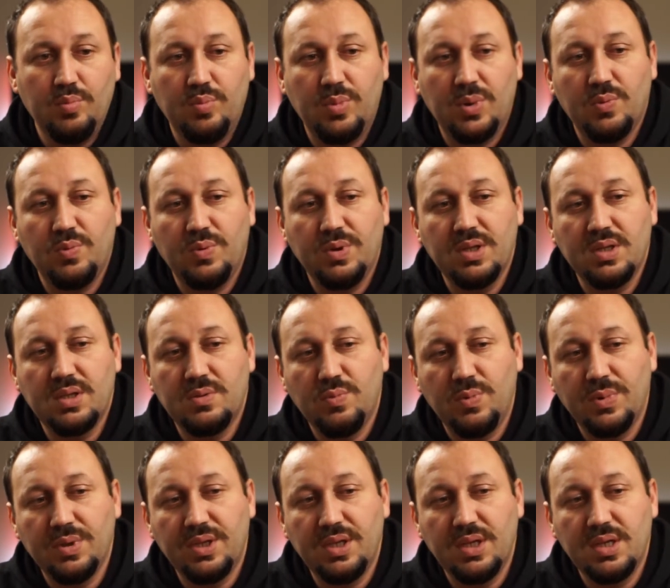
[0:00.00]
But
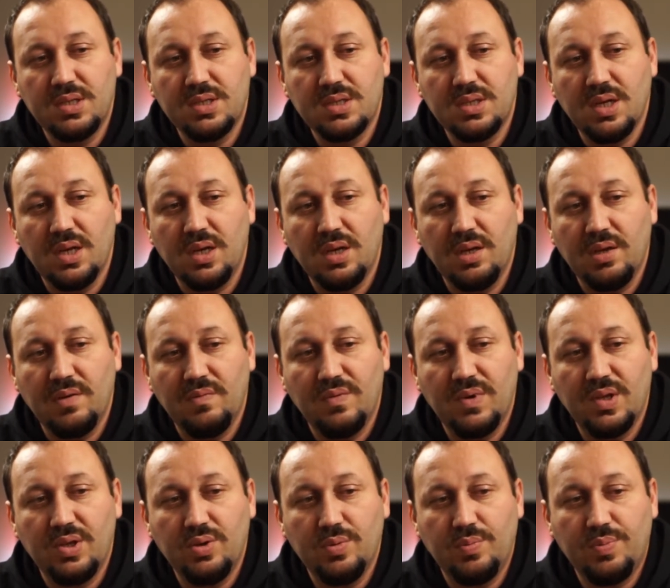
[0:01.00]
what they say,
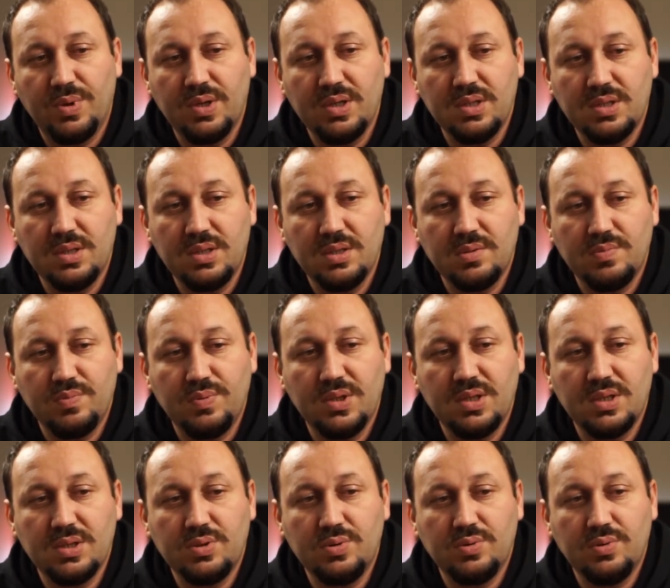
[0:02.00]
when you press this,
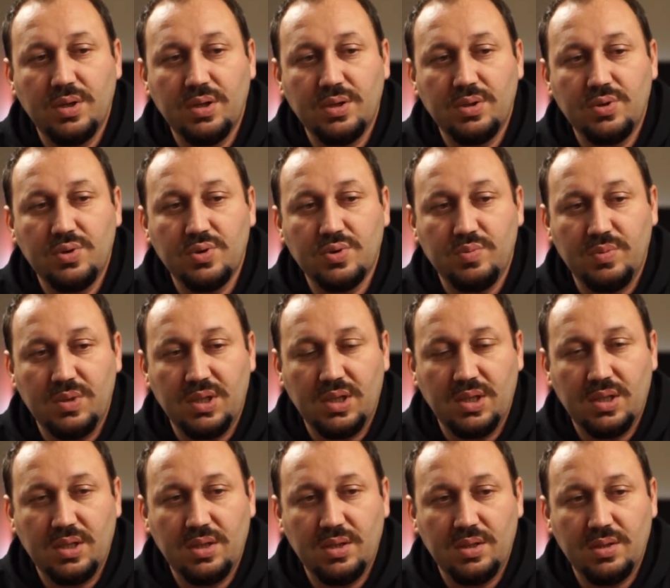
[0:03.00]
please do not use milk,
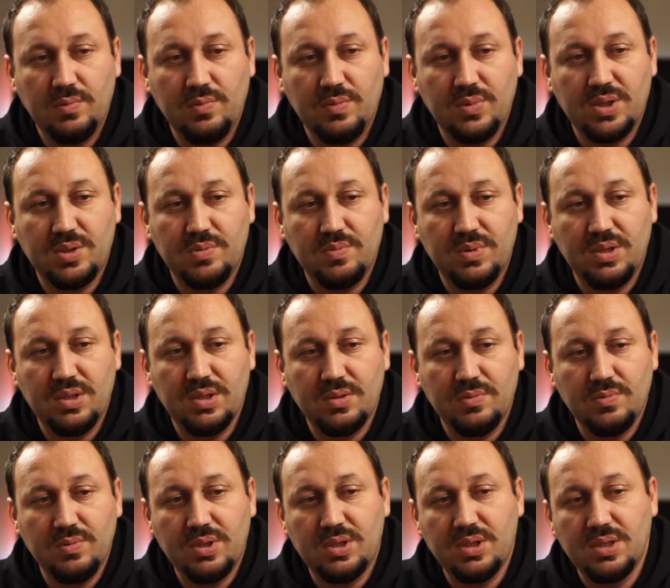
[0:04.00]

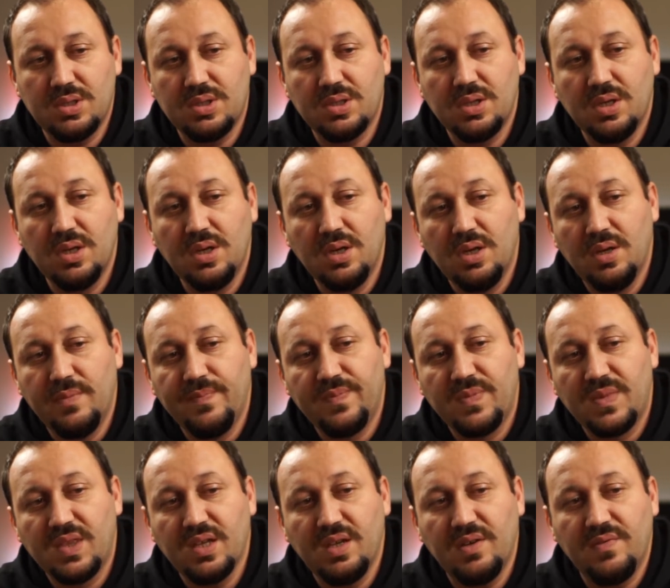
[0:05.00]
which is
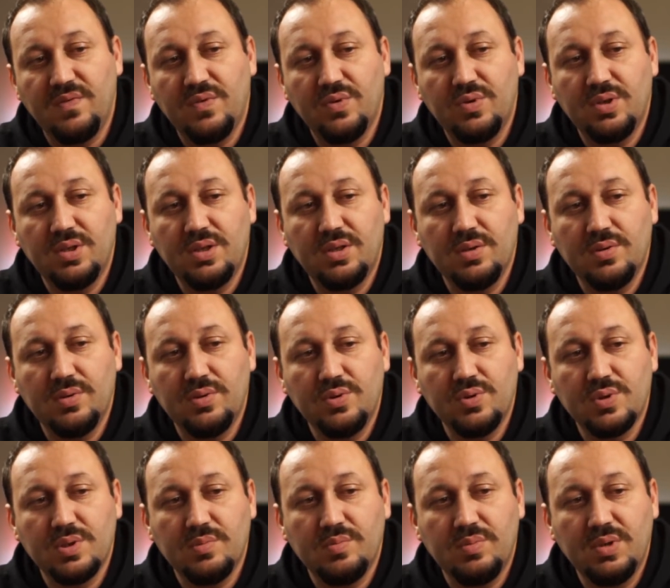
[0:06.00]
if you need to
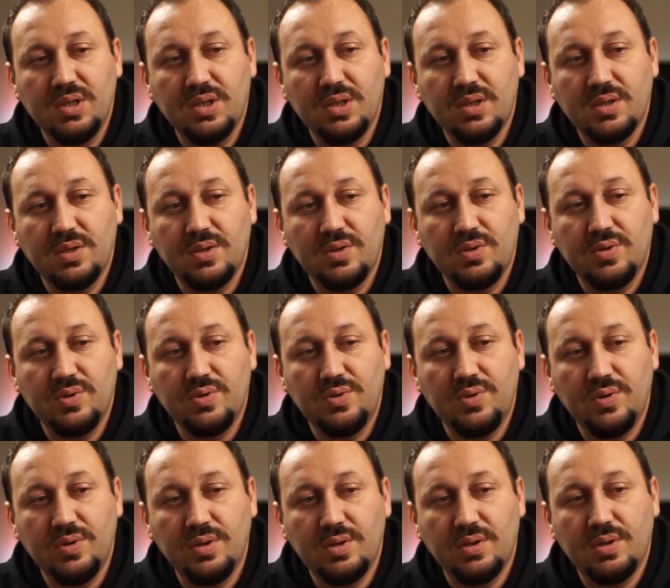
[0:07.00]
use a milk, you
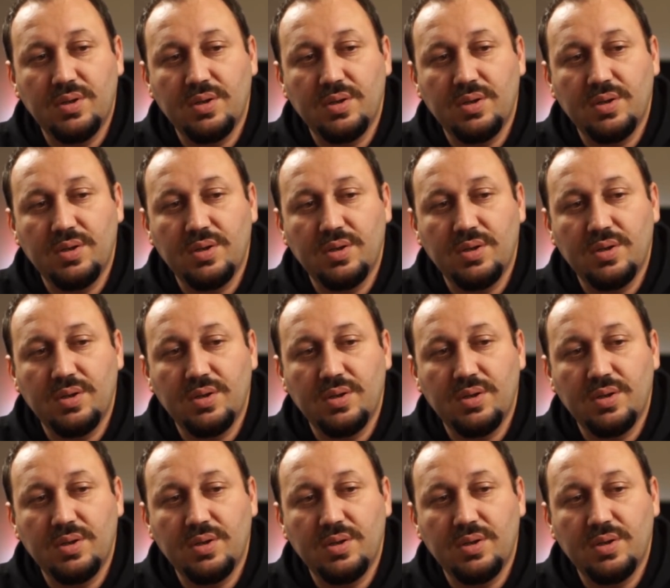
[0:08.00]
don't.